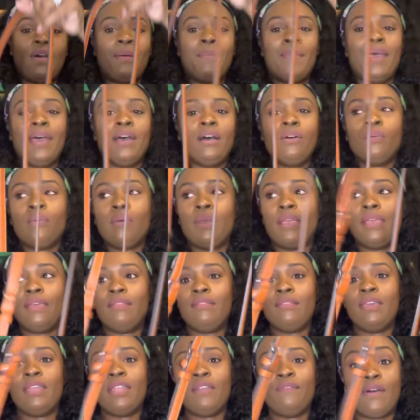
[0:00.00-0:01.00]
out,
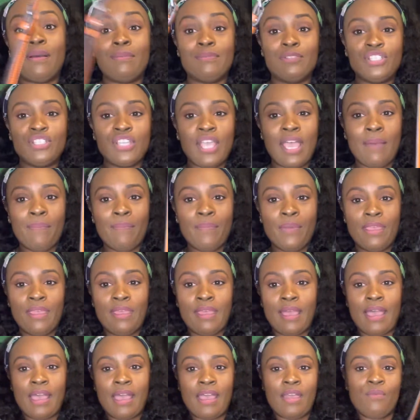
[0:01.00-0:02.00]
and then if I'm
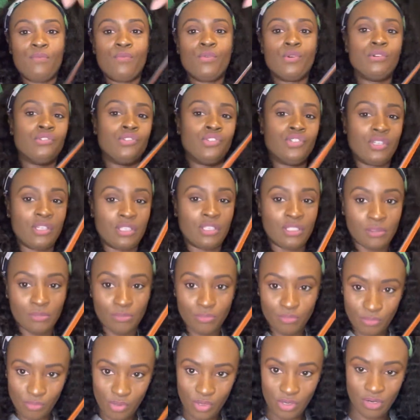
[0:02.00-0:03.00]
shopping, I will just
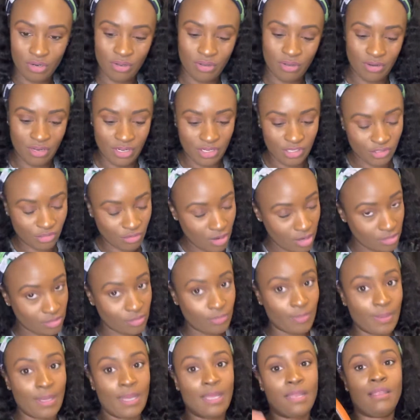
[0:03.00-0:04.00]
put it on as a
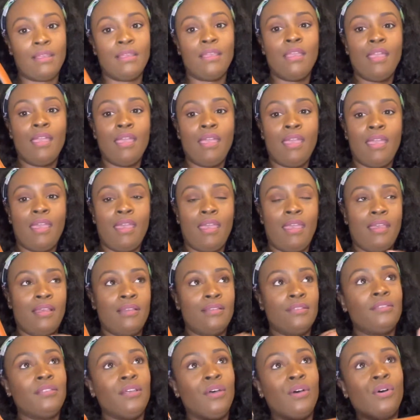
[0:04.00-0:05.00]
crossbody.
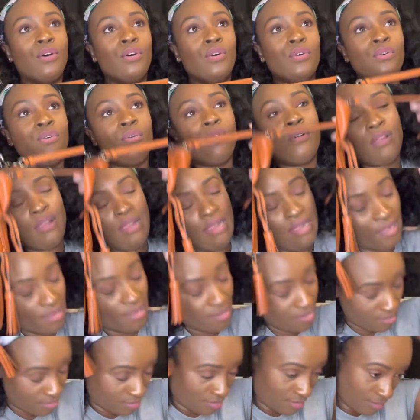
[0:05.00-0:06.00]
And so,
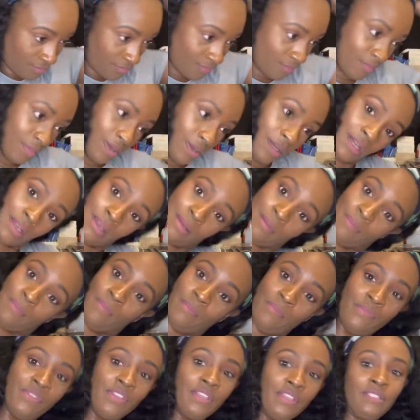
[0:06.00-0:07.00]

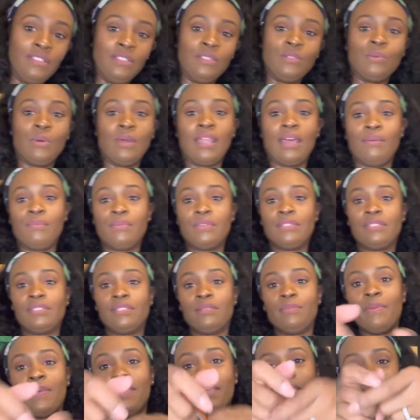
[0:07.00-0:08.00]
this is what I was
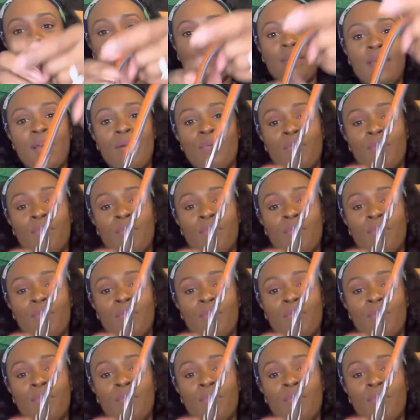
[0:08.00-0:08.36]
speaking about